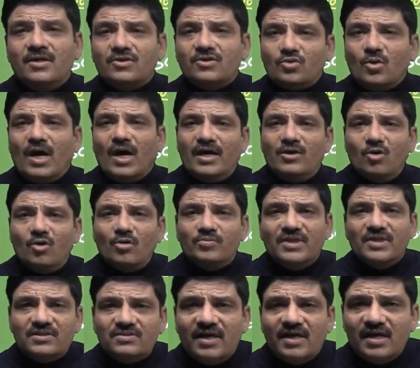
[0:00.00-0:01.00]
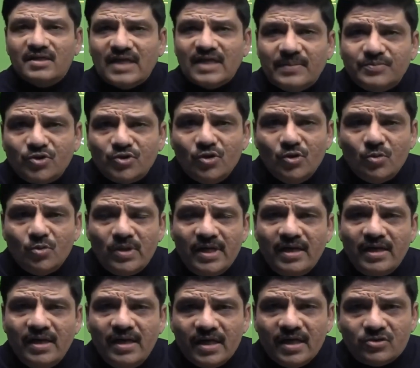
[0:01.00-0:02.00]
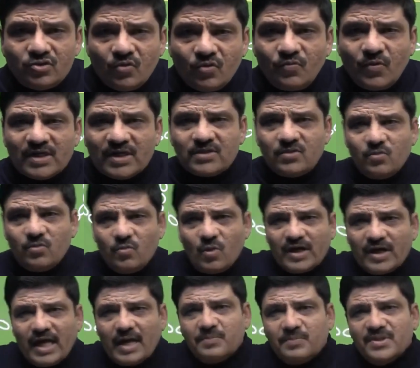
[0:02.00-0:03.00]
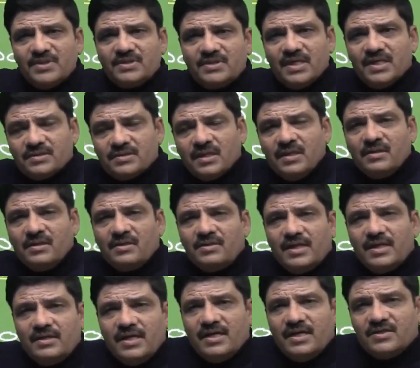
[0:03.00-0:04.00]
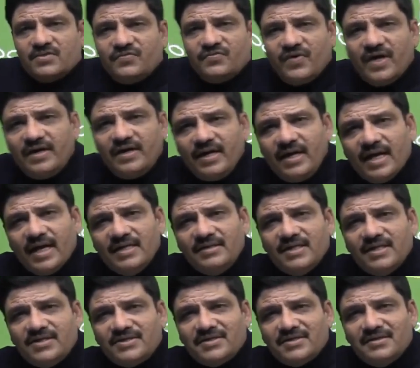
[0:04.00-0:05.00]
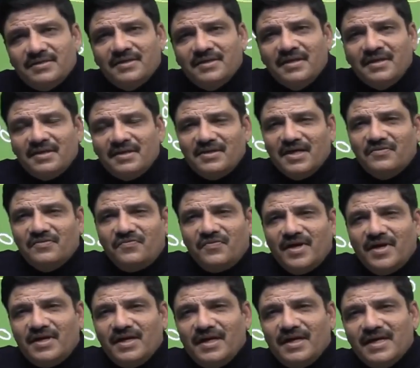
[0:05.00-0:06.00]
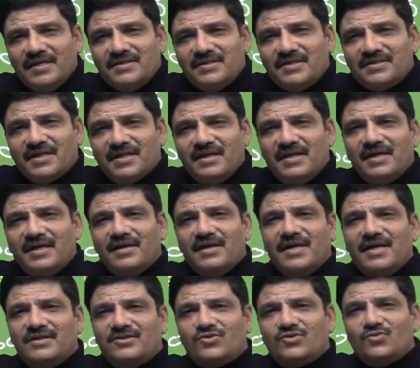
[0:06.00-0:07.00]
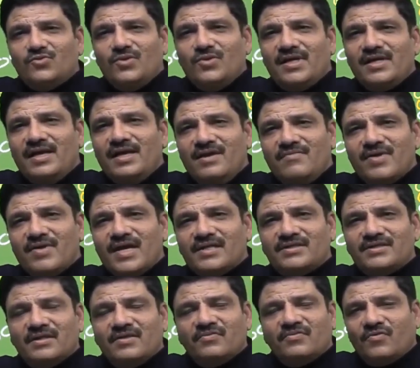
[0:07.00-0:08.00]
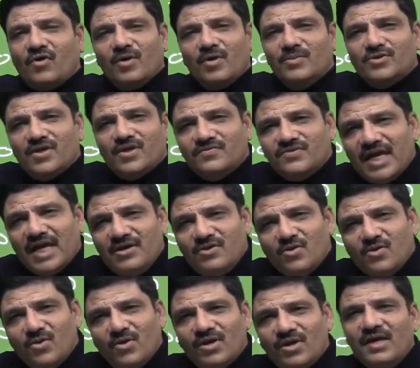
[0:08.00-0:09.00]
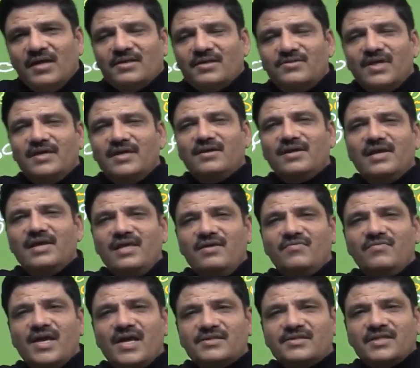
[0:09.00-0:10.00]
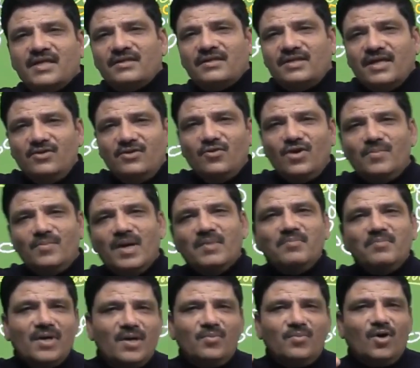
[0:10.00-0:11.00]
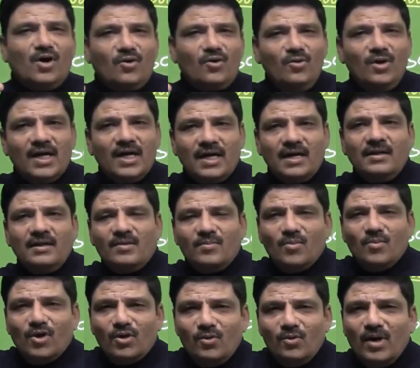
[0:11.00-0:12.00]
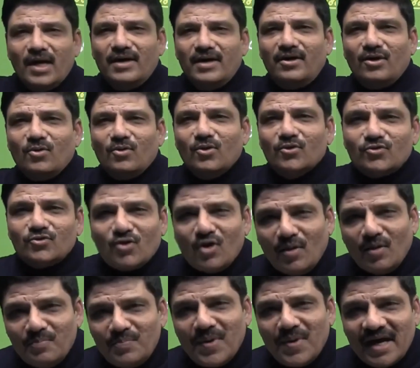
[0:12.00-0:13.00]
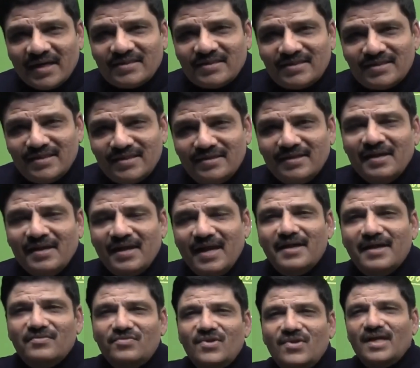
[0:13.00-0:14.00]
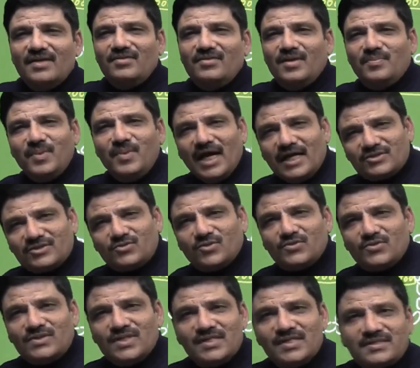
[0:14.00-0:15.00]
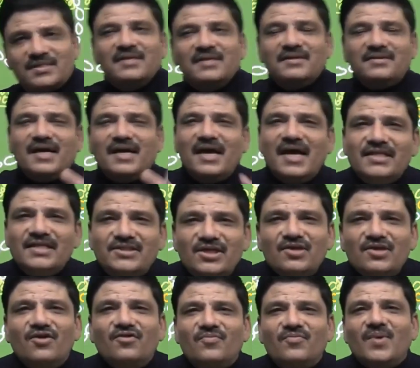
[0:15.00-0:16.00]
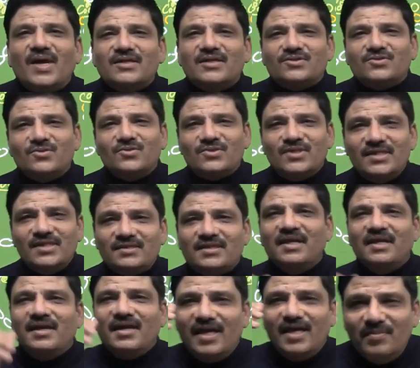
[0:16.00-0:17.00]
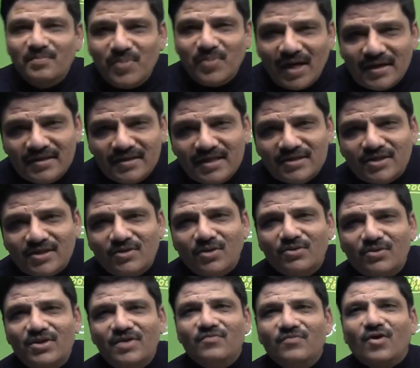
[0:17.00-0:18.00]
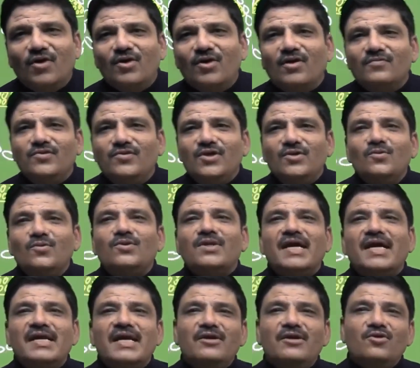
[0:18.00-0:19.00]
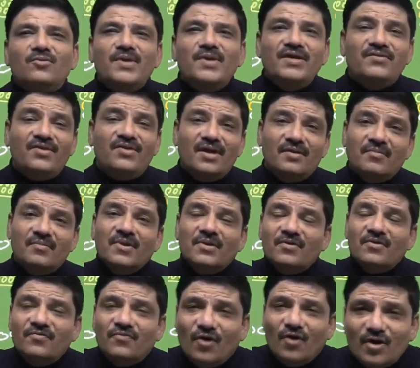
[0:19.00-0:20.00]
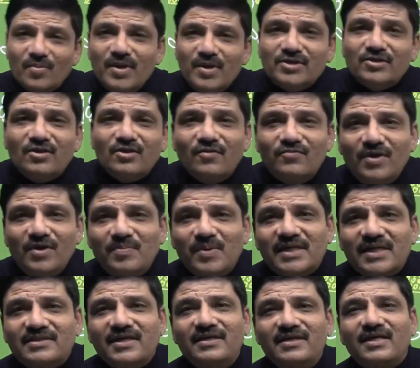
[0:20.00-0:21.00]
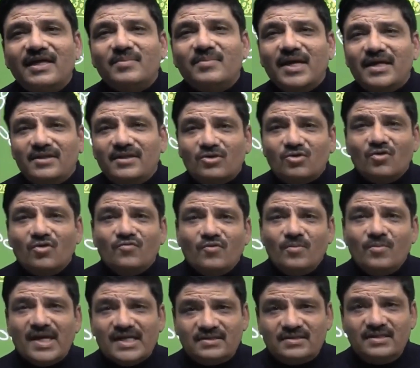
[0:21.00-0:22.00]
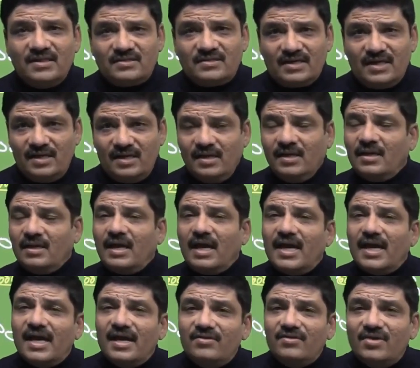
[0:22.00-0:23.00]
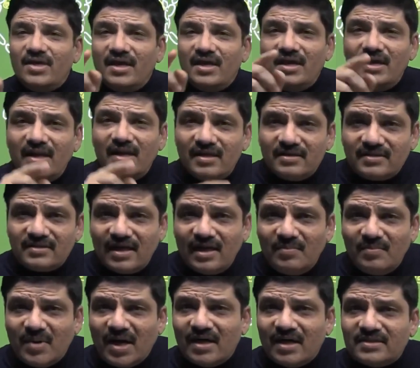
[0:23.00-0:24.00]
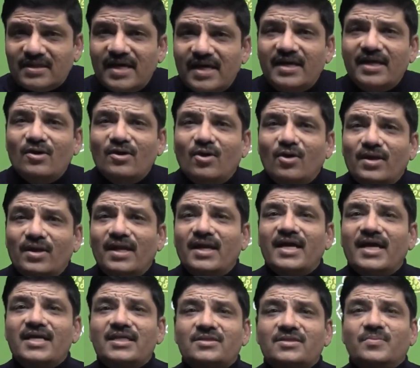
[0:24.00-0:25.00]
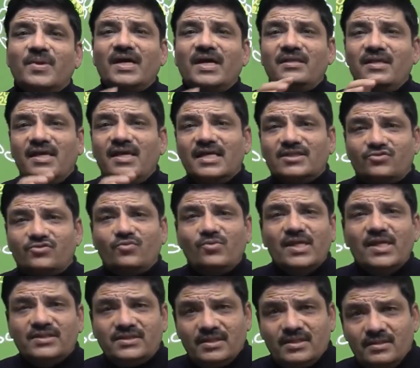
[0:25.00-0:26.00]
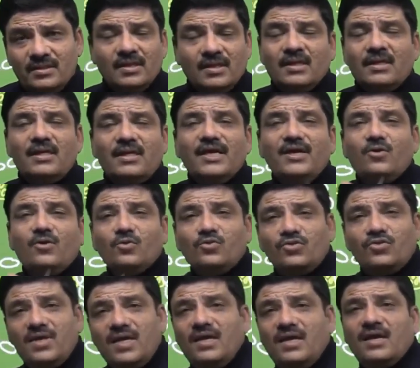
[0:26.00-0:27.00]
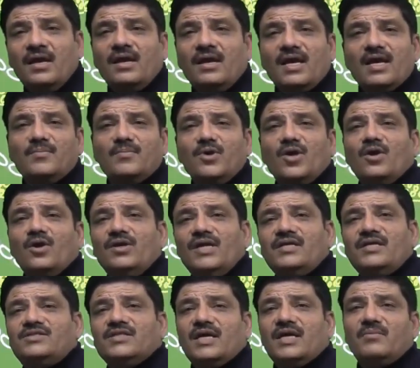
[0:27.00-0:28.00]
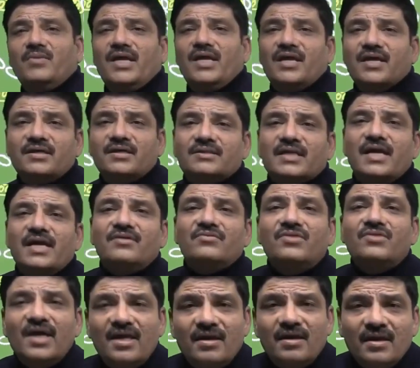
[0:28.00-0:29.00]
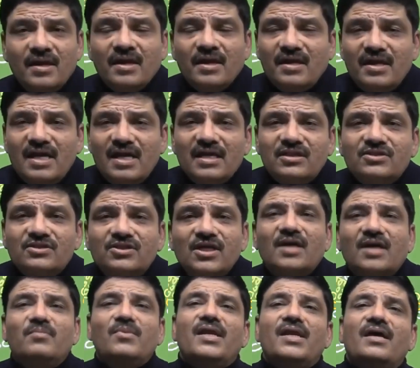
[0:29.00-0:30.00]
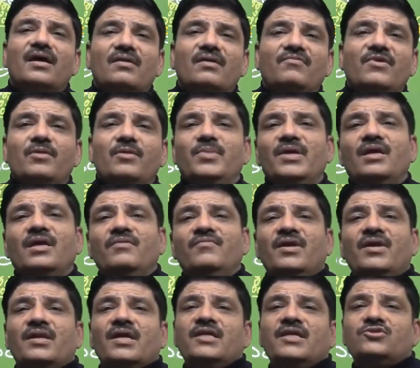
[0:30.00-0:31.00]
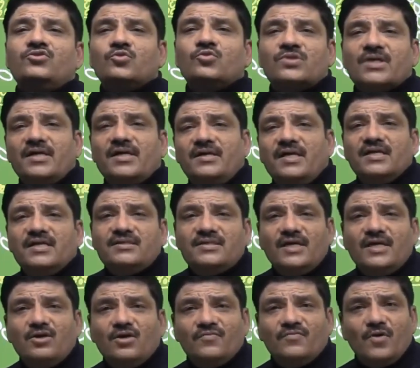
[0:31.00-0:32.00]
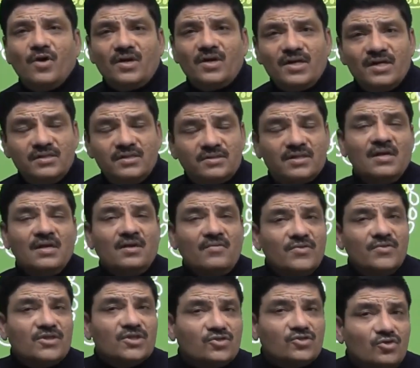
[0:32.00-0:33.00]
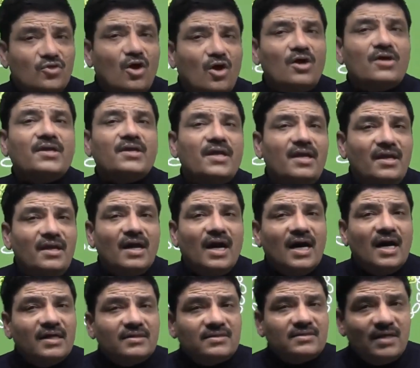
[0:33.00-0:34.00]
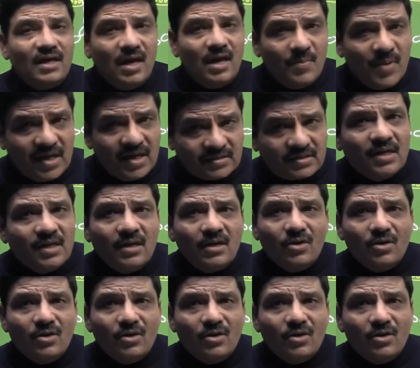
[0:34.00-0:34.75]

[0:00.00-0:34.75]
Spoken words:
So I hope this thing is absolutely clear. So first what happens is that there is fertilization, then fertilization, it leads to the cleavage, formation of zygote, then cleavage, then you remember morula undergoes compaction, and then the blastocyst, the hatching of blastocyst, implantation on the wall of the uterine endometrium, formation of the placenta by the trophoblastic cell, and the inner cell mass getting organized by the gastrulation into three embryonic germ layers, and then each germ layer will be giving rise to certain set of organs which is not in our syllabus,